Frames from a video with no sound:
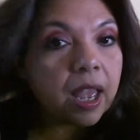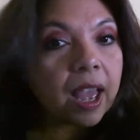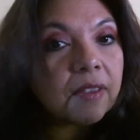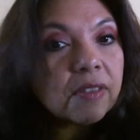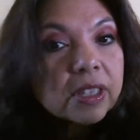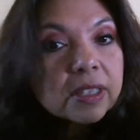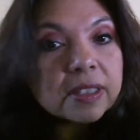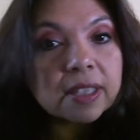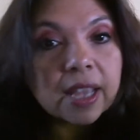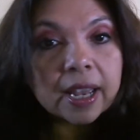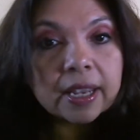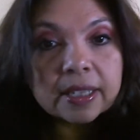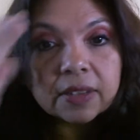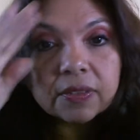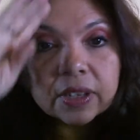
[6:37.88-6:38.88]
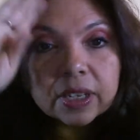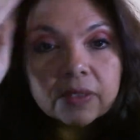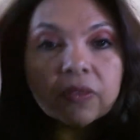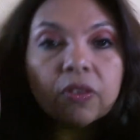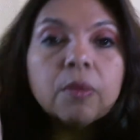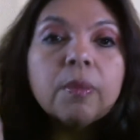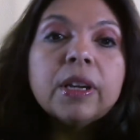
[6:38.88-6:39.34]
having scientific
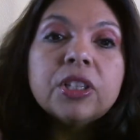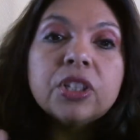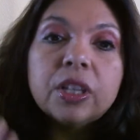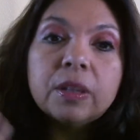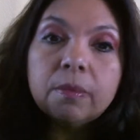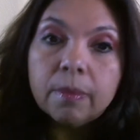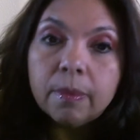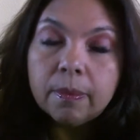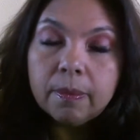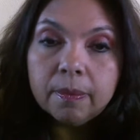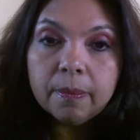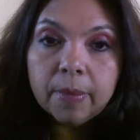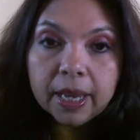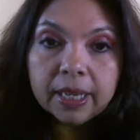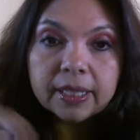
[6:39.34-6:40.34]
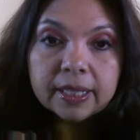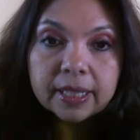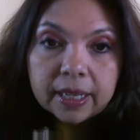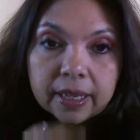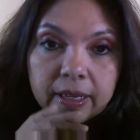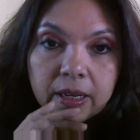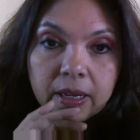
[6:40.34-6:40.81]
information makes
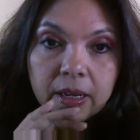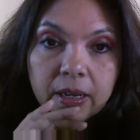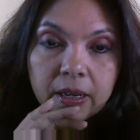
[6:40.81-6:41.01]
it